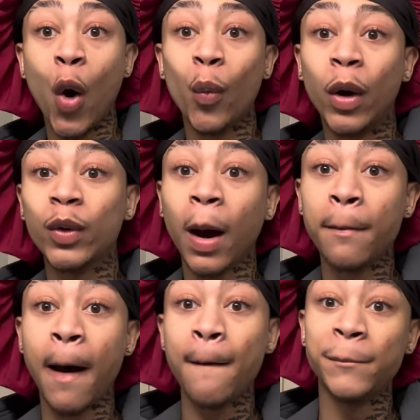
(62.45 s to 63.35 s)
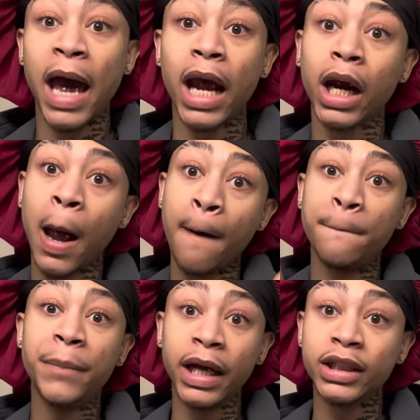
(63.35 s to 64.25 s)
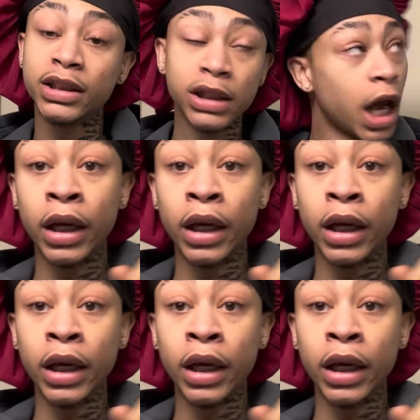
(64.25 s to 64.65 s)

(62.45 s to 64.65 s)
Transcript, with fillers: Welcome back, bitch.